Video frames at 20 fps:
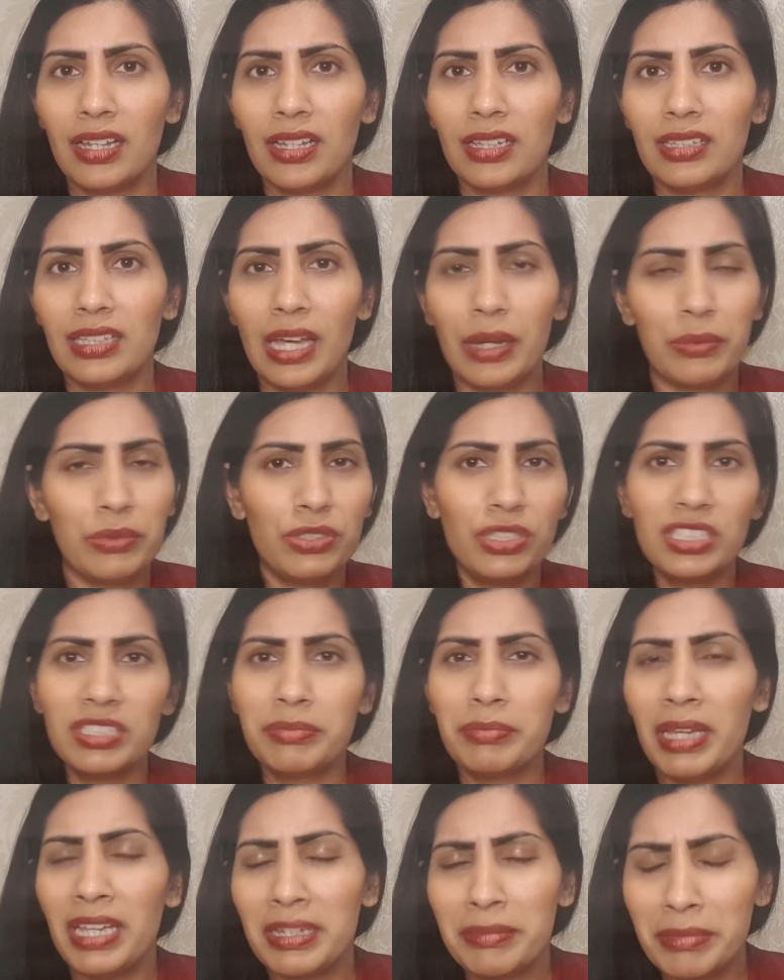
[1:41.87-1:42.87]
that would just
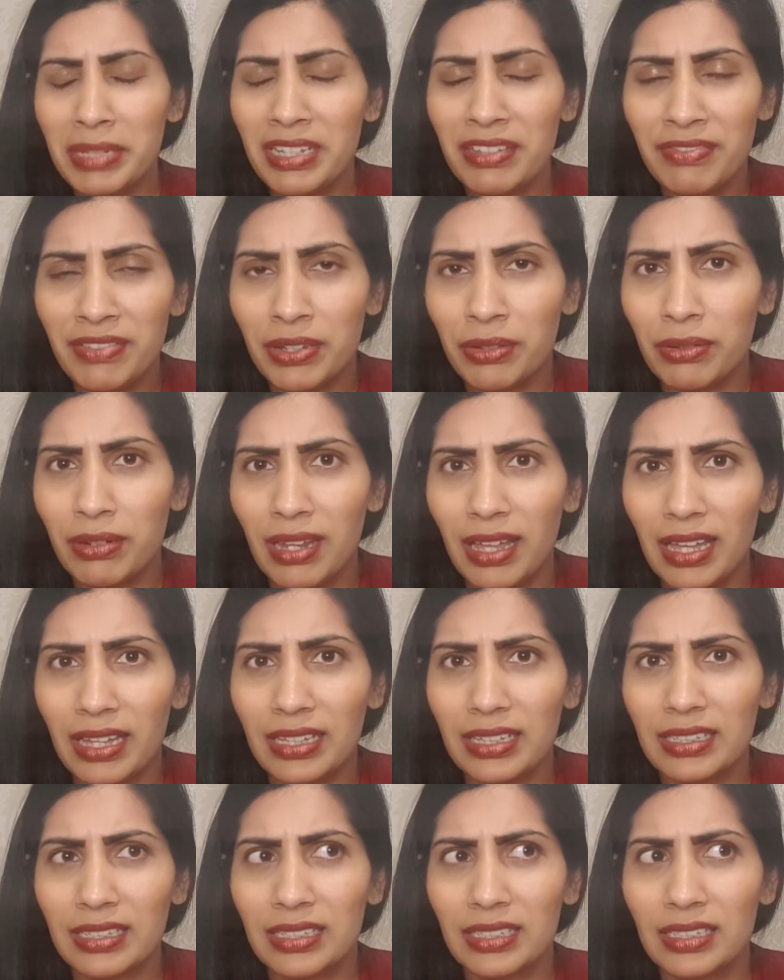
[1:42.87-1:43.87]
make me feel
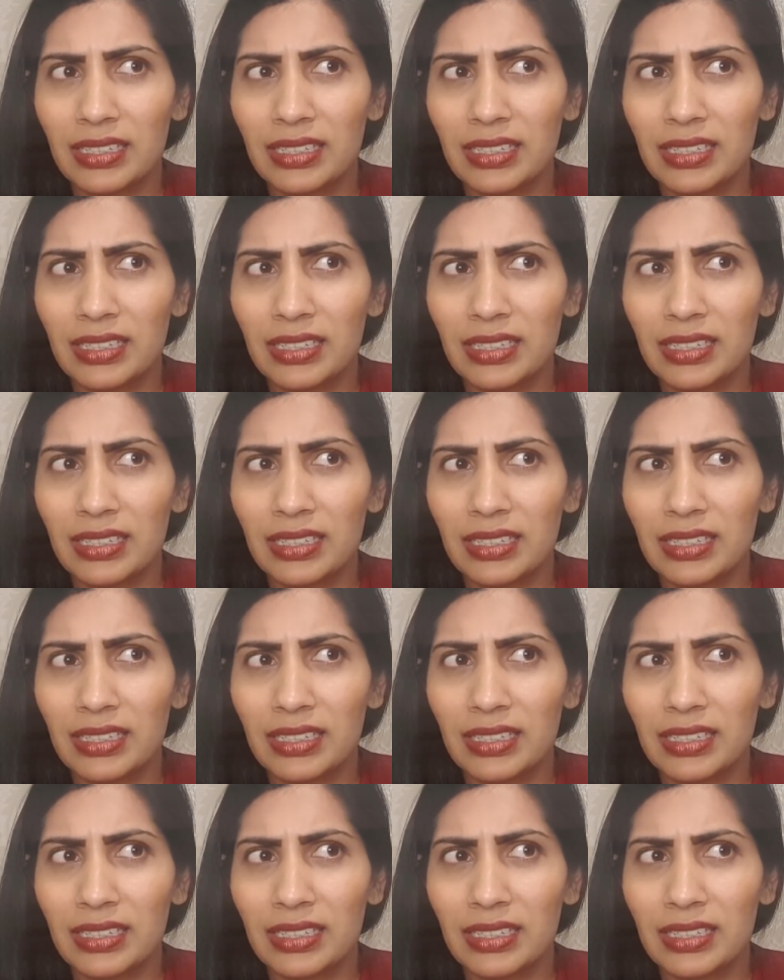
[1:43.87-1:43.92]
like,